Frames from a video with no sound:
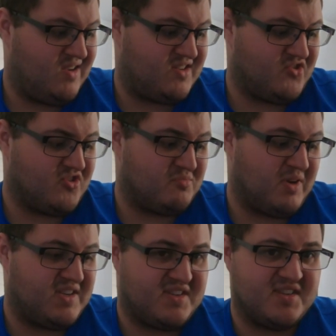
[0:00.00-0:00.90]
is it just
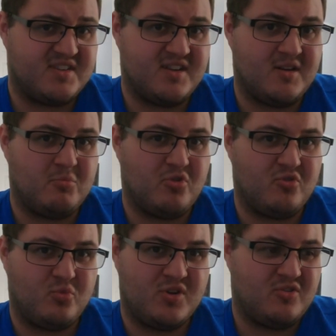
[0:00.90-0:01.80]
my system,
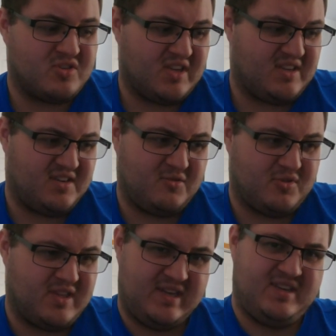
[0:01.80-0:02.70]
or Windows can't deal
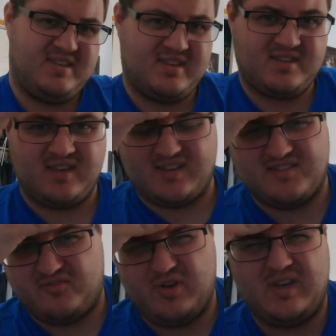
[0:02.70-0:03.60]
with 96
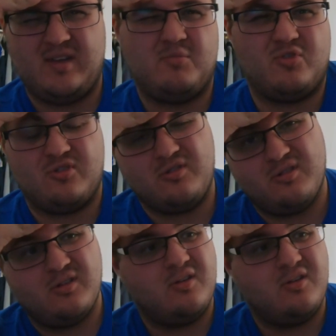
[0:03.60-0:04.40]
gigs of RAM? Or